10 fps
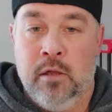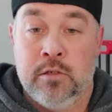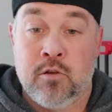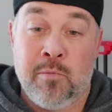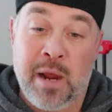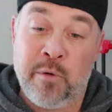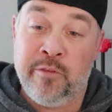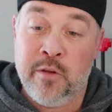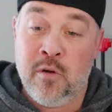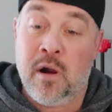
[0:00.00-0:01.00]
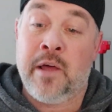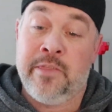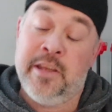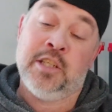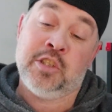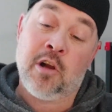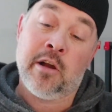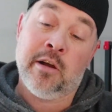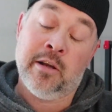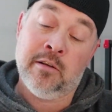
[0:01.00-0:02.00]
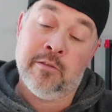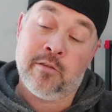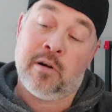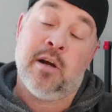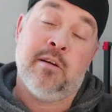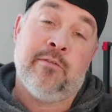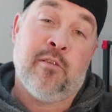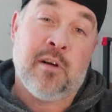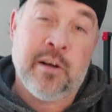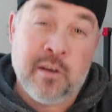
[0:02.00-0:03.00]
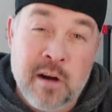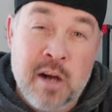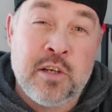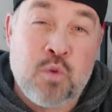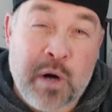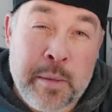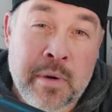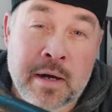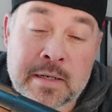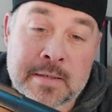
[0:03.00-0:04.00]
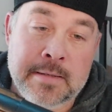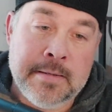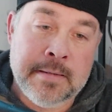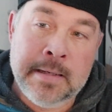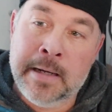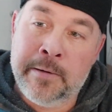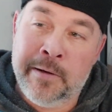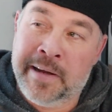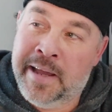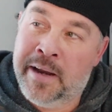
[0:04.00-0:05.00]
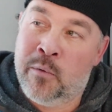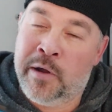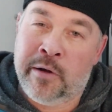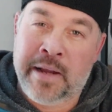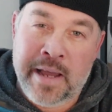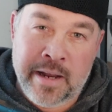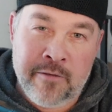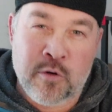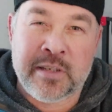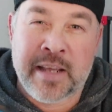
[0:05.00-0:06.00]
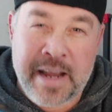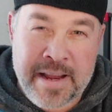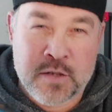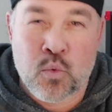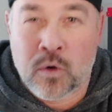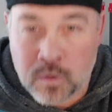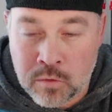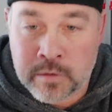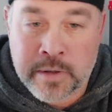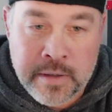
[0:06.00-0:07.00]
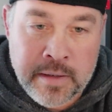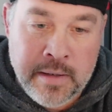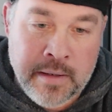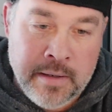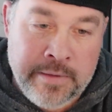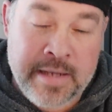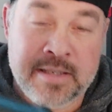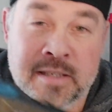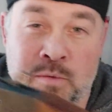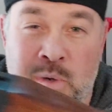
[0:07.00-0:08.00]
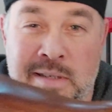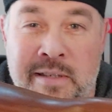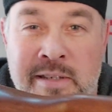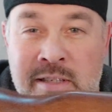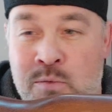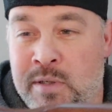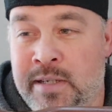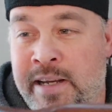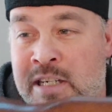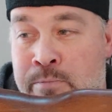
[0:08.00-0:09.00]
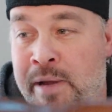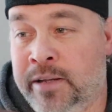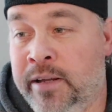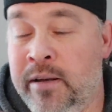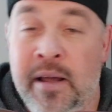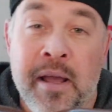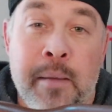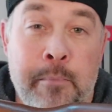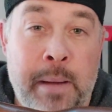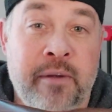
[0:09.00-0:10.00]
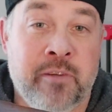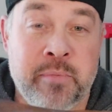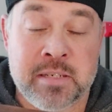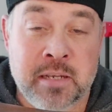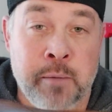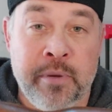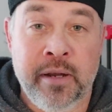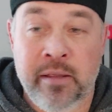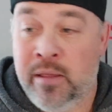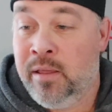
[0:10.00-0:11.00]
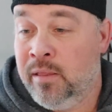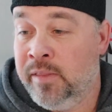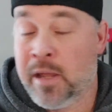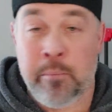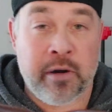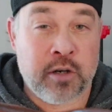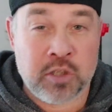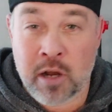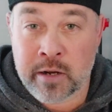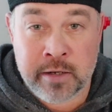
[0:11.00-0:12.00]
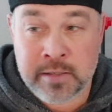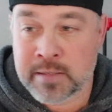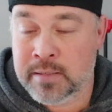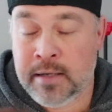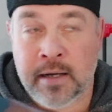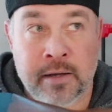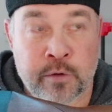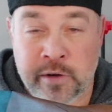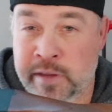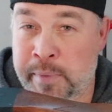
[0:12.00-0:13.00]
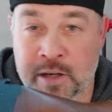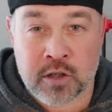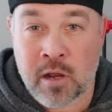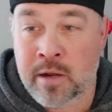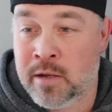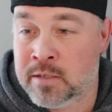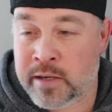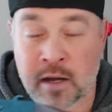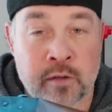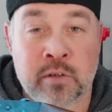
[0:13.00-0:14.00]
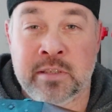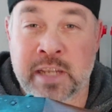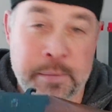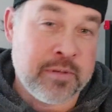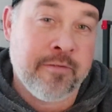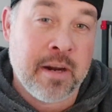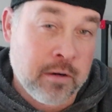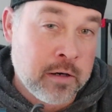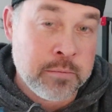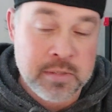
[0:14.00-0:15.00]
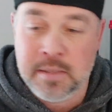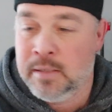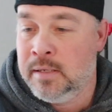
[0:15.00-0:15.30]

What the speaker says: so my review on this shotgun for under 120 bucks, you're getting what you're getting for today's world. This is what's expected. Maybe from this company, they got better shotguns. They make shotguns and other types of firearms,